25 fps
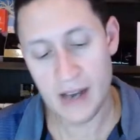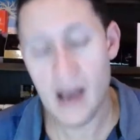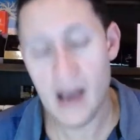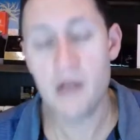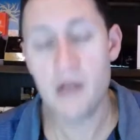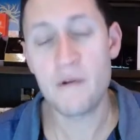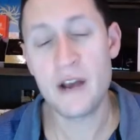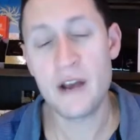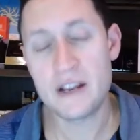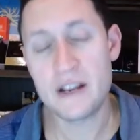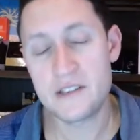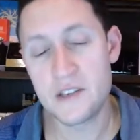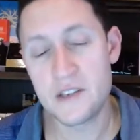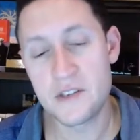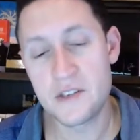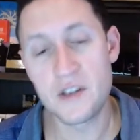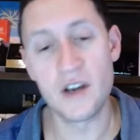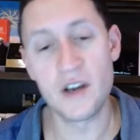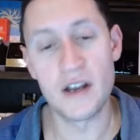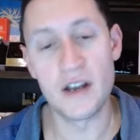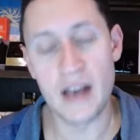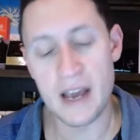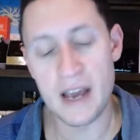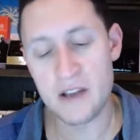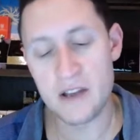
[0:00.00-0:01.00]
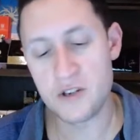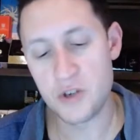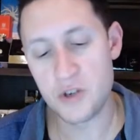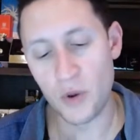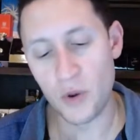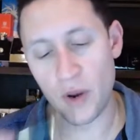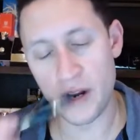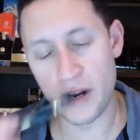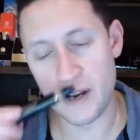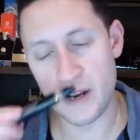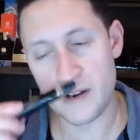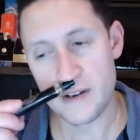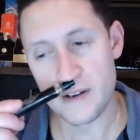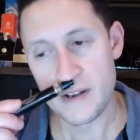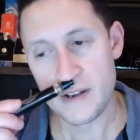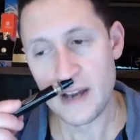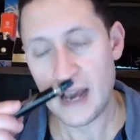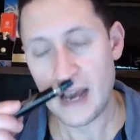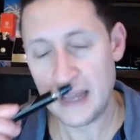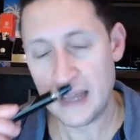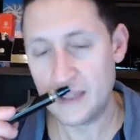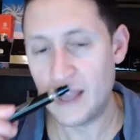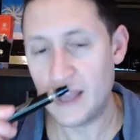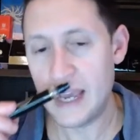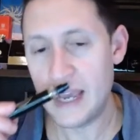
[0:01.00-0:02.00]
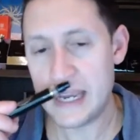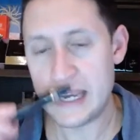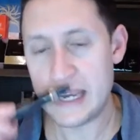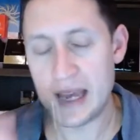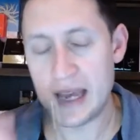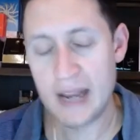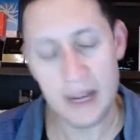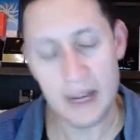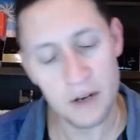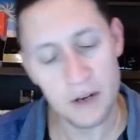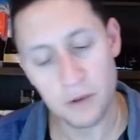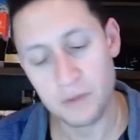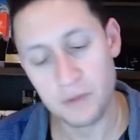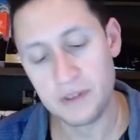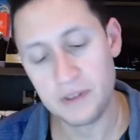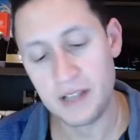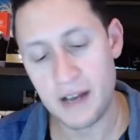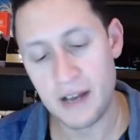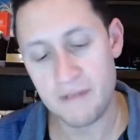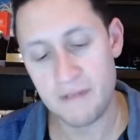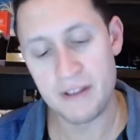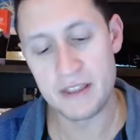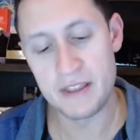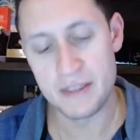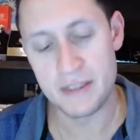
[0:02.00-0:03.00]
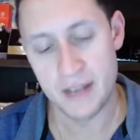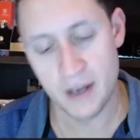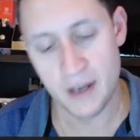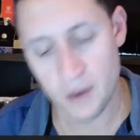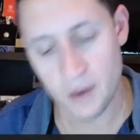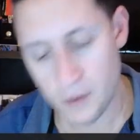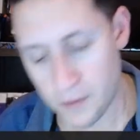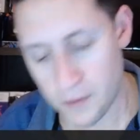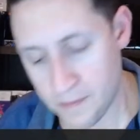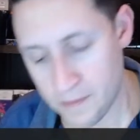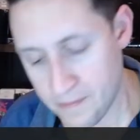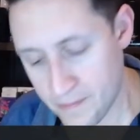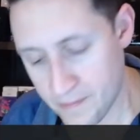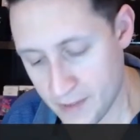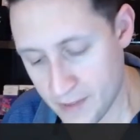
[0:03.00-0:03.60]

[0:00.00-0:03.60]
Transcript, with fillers: Hyrax is good. I enjoyed it. I like it. I don't love it though.